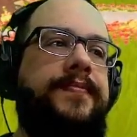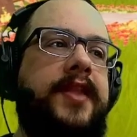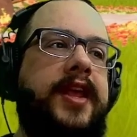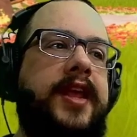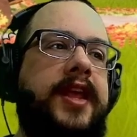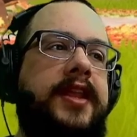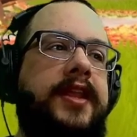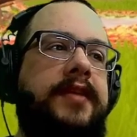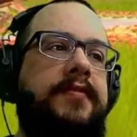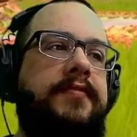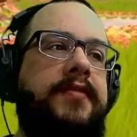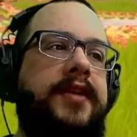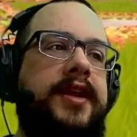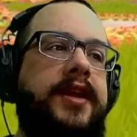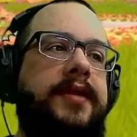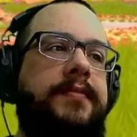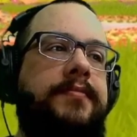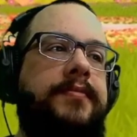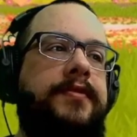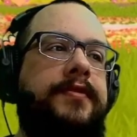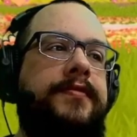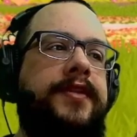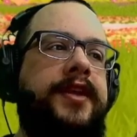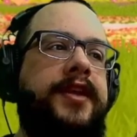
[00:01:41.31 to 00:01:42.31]
And then when I'm
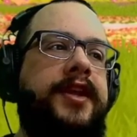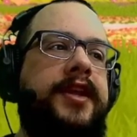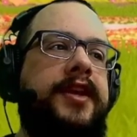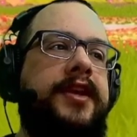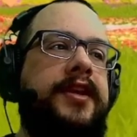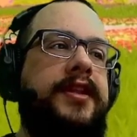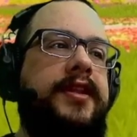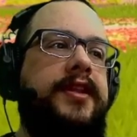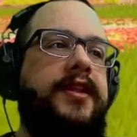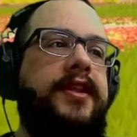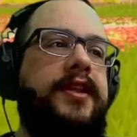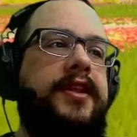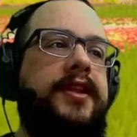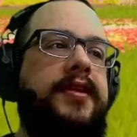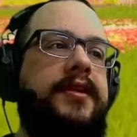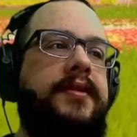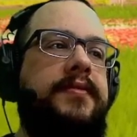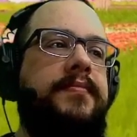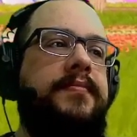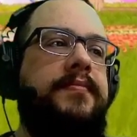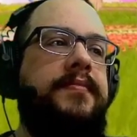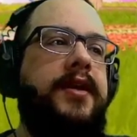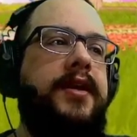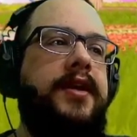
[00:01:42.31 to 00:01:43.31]
moving
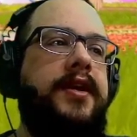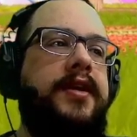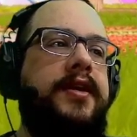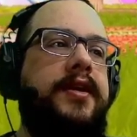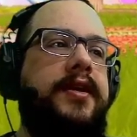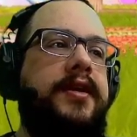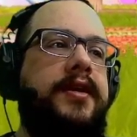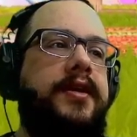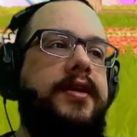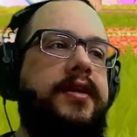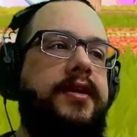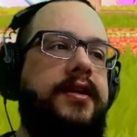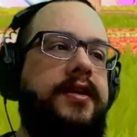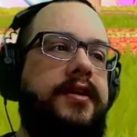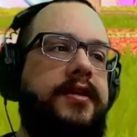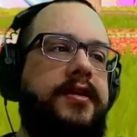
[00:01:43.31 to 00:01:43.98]
the uh,